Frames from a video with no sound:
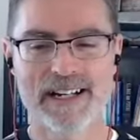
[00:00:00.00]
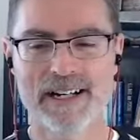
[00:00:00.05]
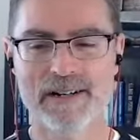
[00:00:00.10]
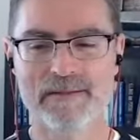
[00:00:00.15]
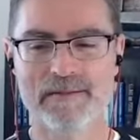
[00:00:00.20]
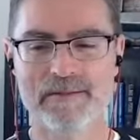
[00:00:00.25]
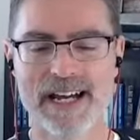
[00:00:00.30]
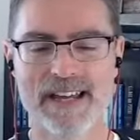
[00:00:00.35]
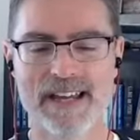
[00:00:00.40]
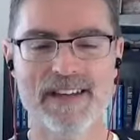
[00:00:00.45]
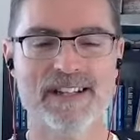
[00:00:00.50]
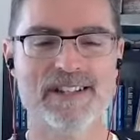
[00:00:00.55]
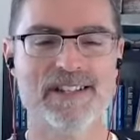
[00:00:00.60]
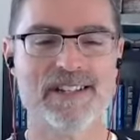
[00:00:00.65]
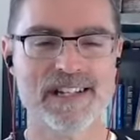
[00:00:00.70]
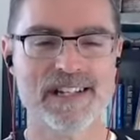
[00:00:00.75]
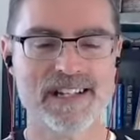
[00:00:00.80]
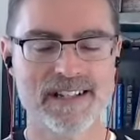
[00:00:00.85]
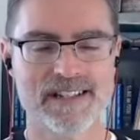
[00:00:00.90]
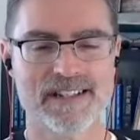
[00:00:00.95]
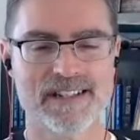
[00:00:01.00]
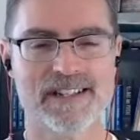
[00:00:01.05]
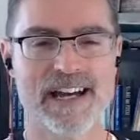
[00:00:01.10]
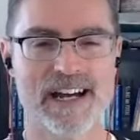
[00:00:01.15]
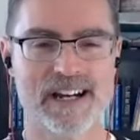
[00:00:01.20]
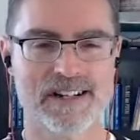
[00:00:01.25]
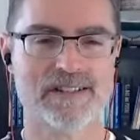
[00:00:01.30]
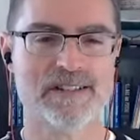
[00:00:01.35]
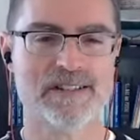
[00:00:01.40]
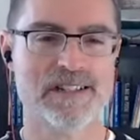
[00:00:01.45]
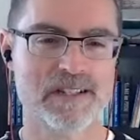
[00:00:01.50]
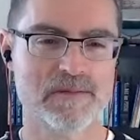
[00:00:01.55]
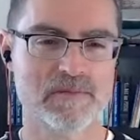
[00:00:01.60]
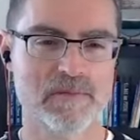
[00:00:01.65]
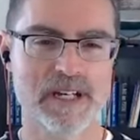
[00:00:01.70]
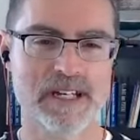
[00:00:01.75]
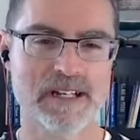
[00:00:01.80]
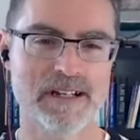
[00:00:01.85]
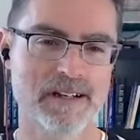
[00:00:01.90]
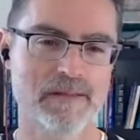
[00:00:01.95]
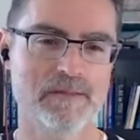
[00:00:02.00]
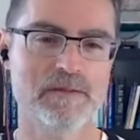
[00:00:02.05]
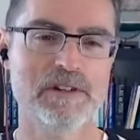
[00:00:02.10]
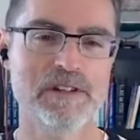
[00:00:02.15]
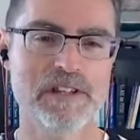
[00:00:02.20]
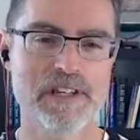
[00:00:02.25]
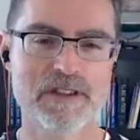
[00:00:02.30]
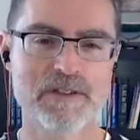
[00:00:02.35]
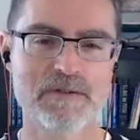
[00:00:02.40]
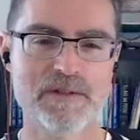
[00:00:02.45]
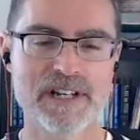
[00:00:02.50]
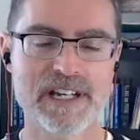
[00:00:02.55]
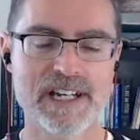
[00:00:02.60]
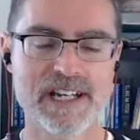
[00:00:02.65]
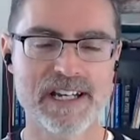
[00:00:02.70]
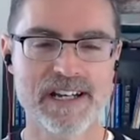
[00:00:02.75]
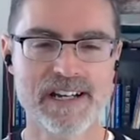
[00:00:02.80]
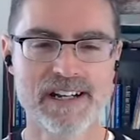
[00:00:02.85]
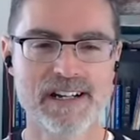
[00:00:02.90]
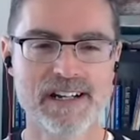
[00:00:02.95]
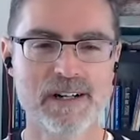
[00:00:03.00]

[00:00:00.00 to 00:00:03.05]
and then she actually spent really three